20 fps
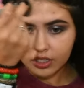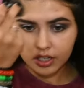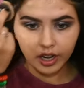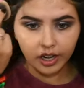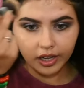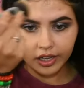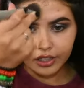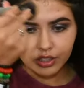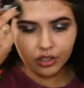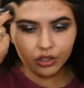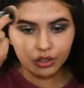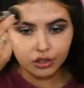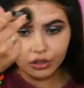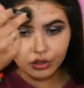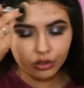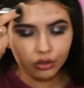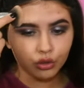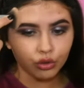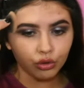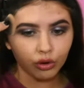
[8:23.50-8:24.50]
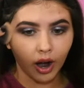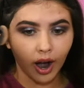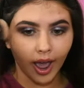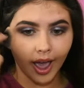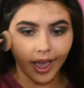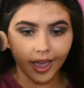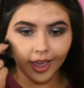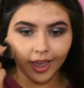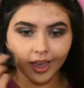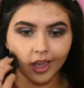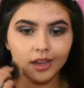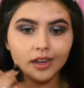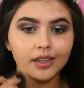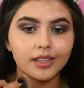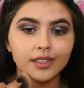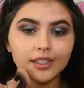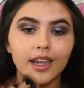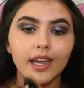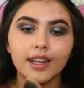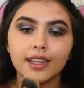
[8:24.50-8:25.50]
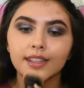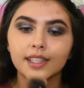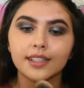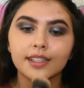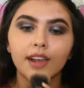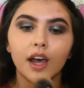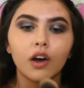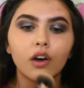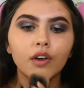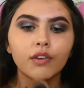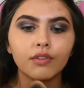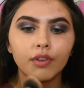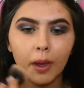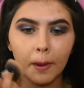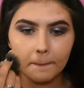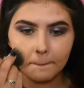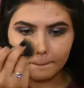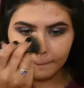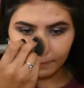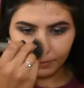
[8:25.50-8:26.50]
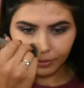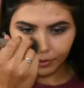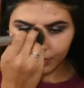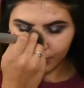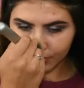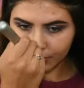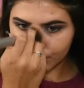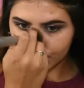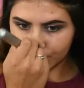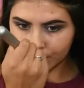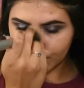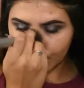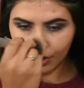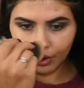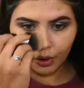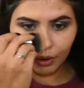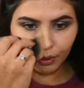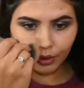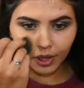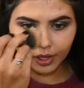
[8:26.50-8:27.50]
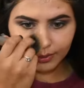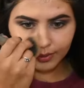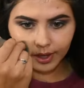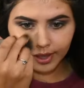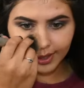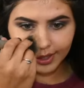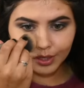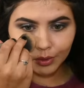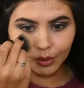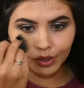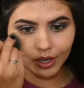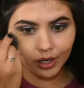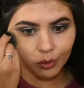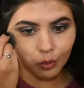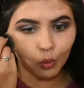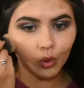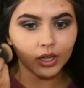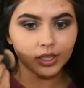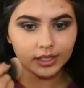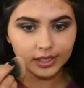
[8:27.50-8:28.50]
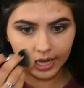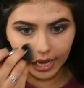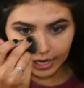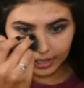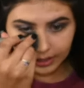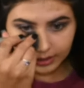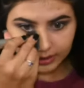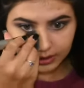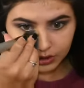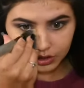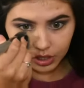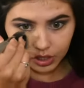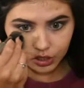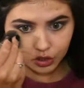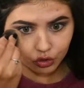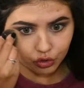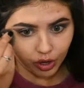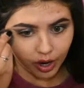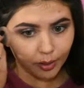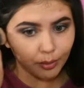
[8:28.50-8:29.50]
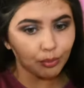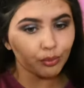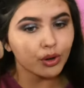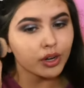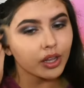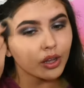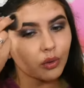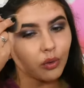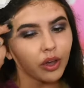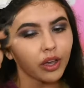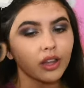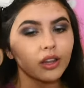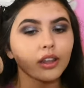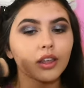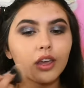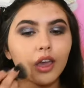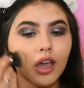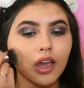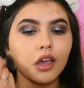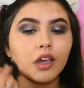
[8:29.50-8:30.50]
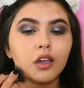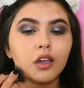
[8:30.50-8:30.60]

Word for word: does dry and set itself, so that's why I like to work on one side, because it does dry pretty quickly.